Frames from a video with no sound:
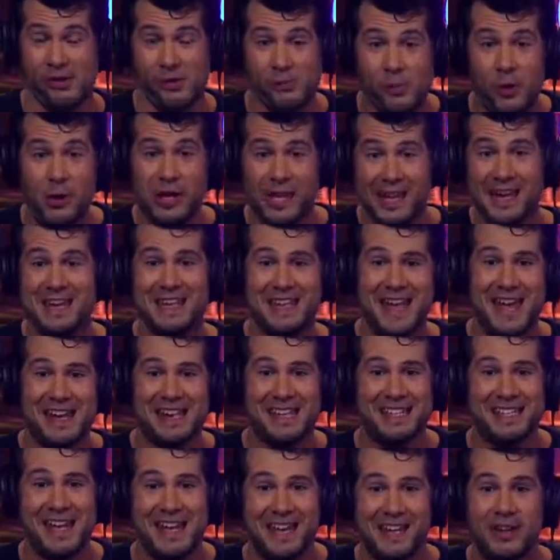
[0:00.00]
We'll get into that
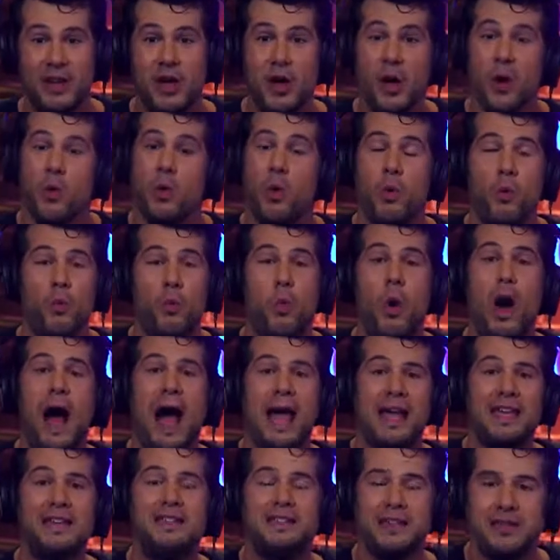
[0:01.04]
in a second.
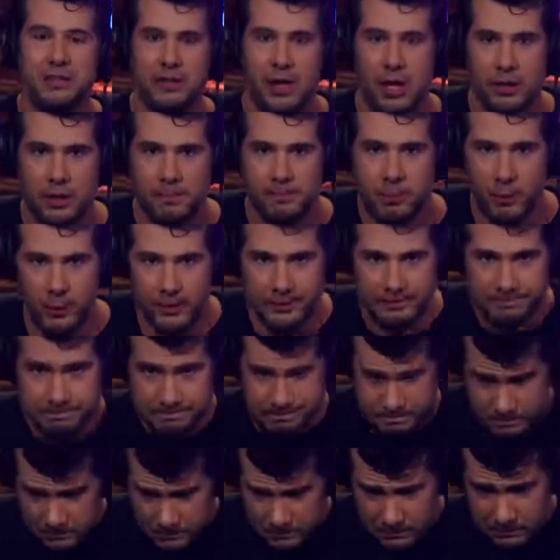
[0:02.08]
Why is this all important?
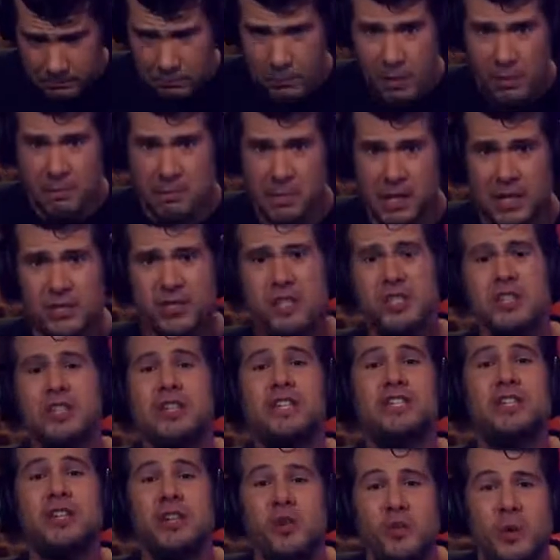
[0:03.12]
Because just
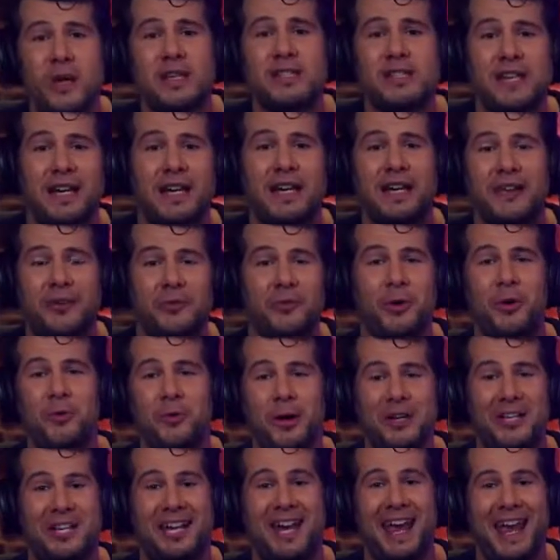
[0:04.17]
listen to what
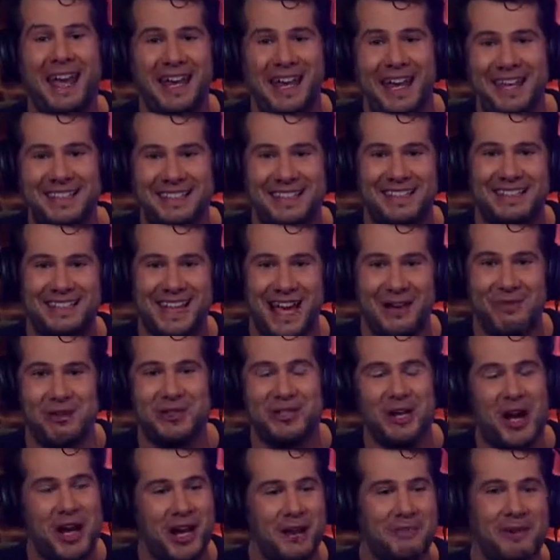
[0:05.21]
Cenk has to say when
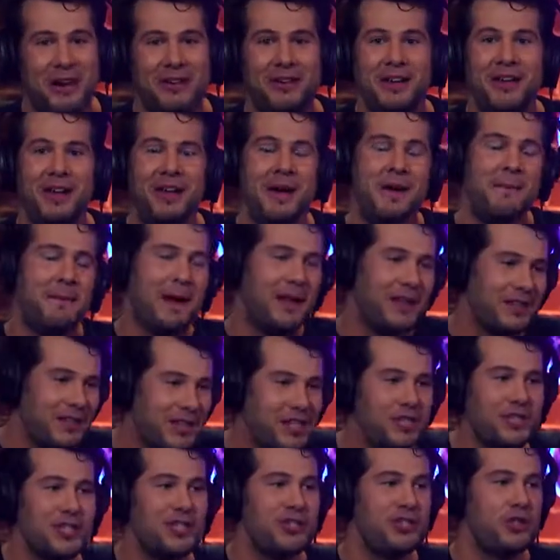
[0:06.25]
talking about
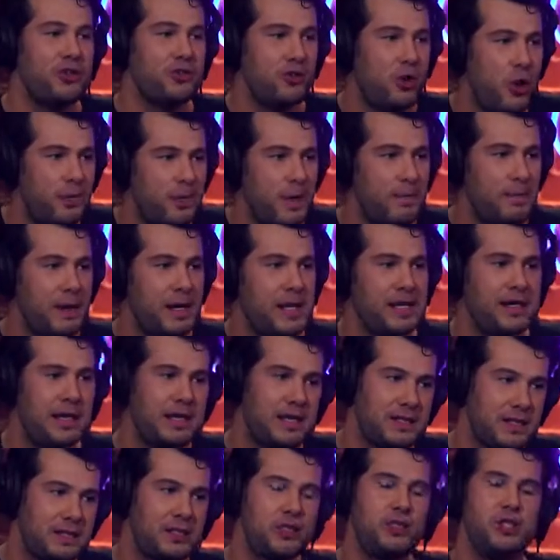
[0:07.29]
politicians and corporate money. Like,
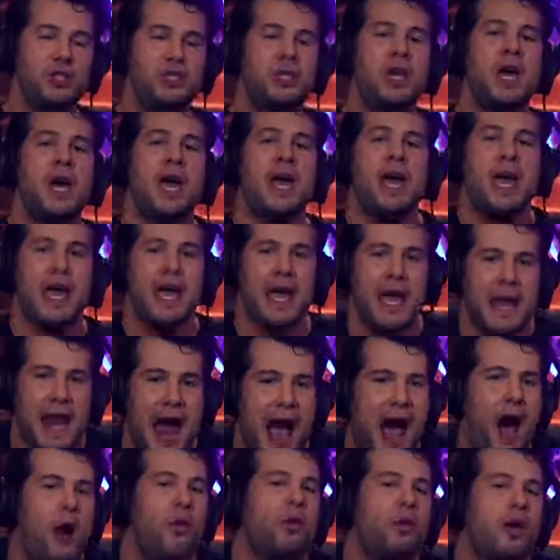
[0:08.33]
this isn't just an
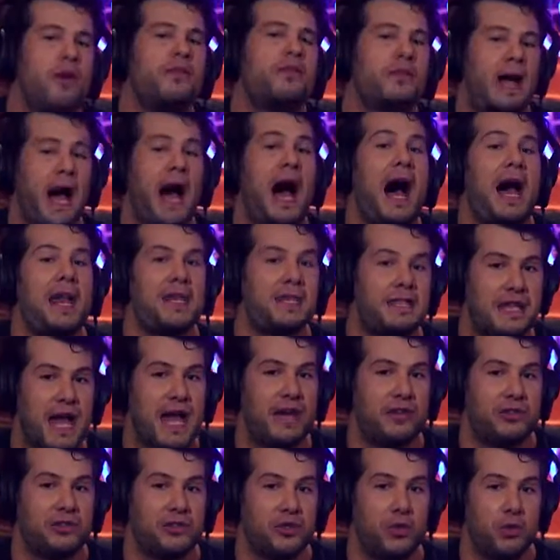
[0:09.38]
out of
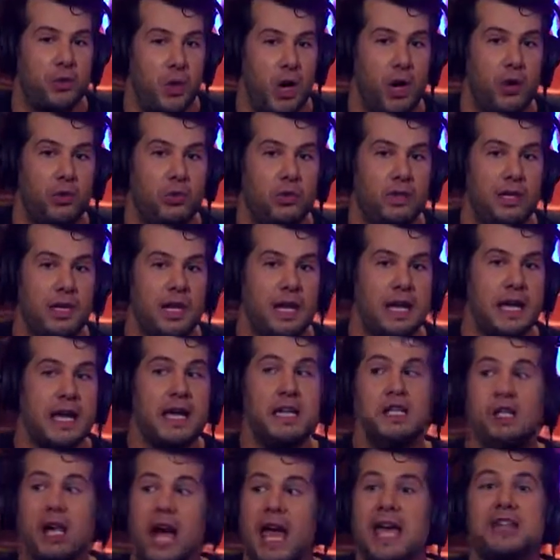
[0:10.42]
context quote.
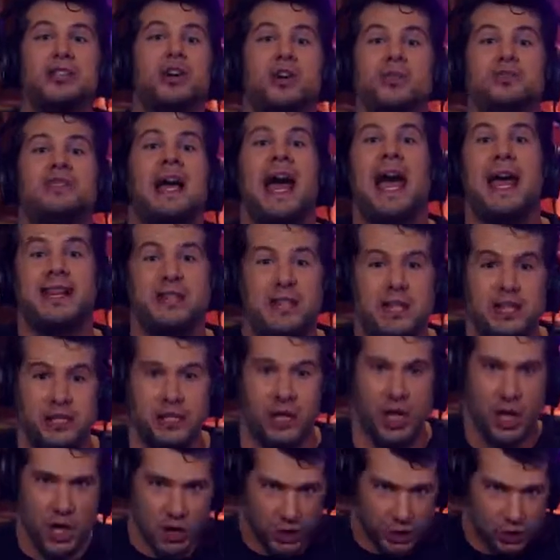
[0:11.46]
His raison d'être
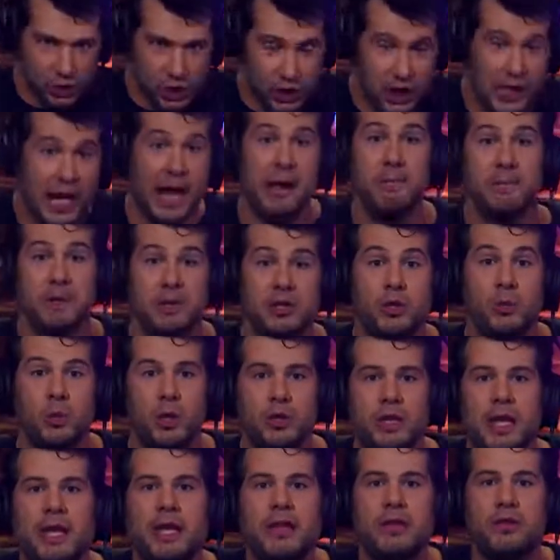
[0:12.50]
is to champion the
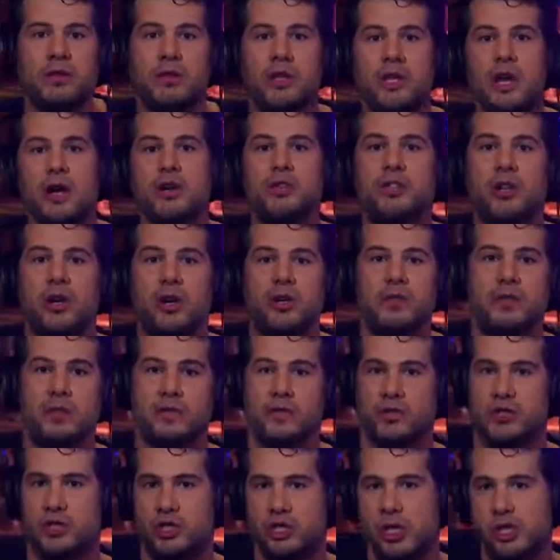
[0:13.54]
work. Like, the Young Turks
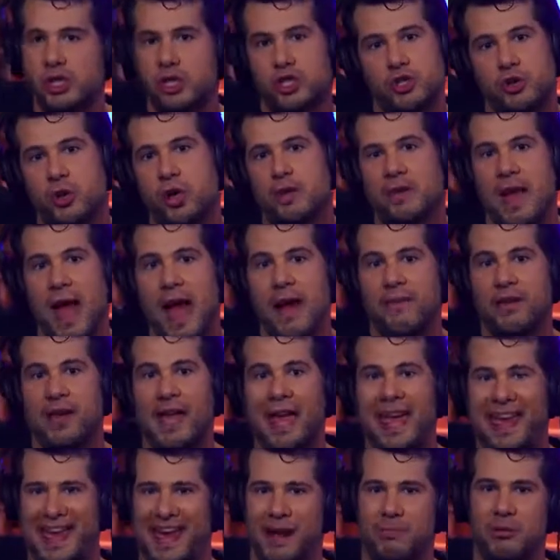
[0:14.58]
is just short of having
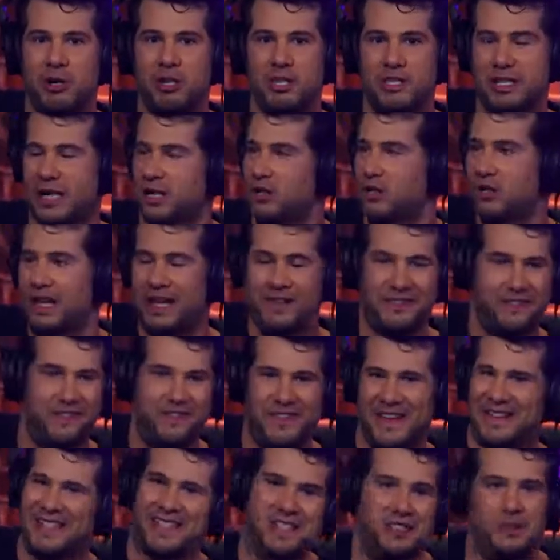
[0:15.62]
a hammer, sickle, and
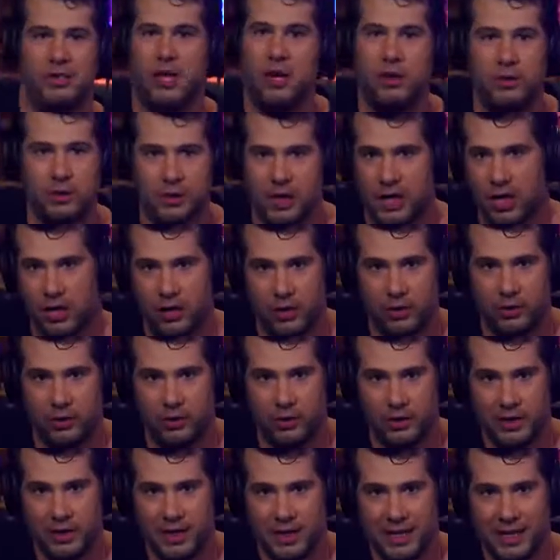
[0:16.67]
fist logo.
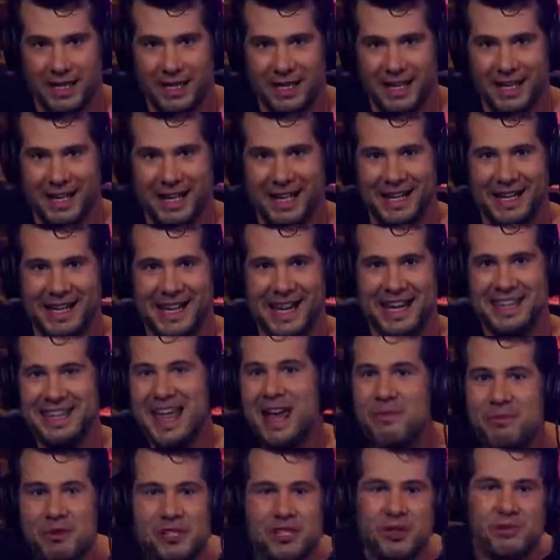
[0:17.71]
And
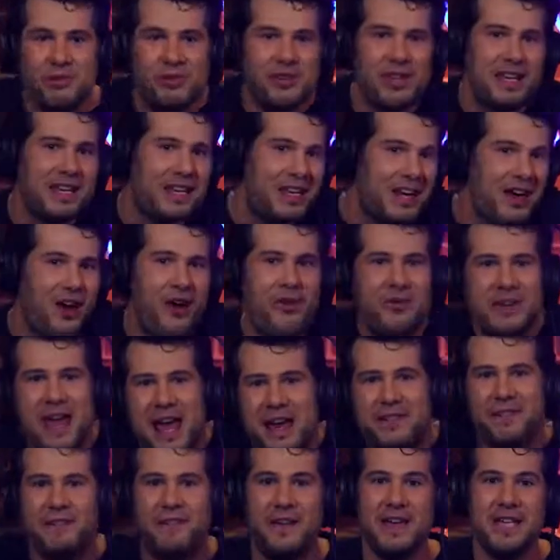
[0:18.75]
then when someone's like, you know,
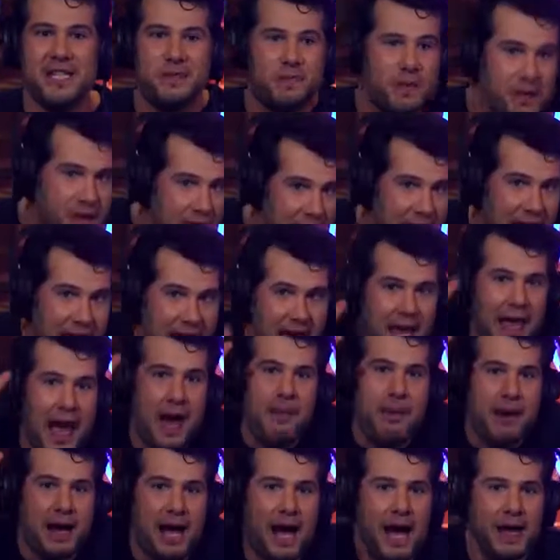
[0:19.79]
not a fist, but like, hey,
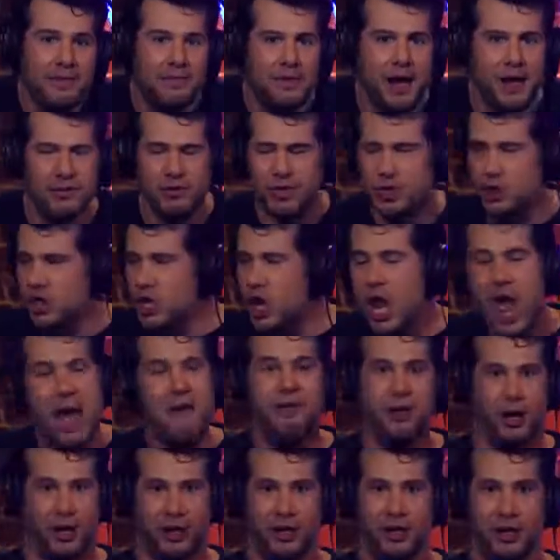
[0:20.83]
how about a high five? They're like,
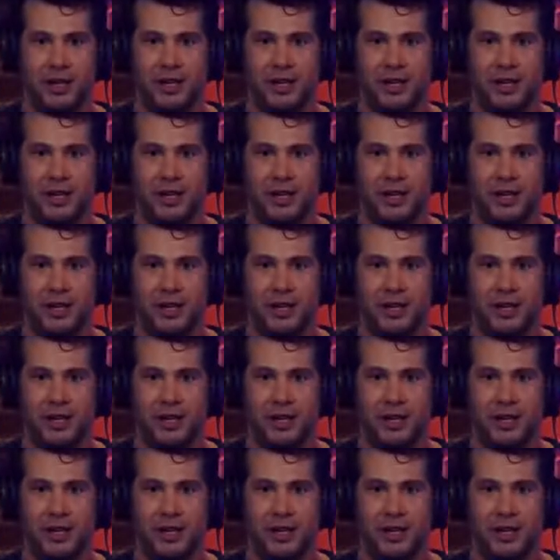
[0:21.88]
never!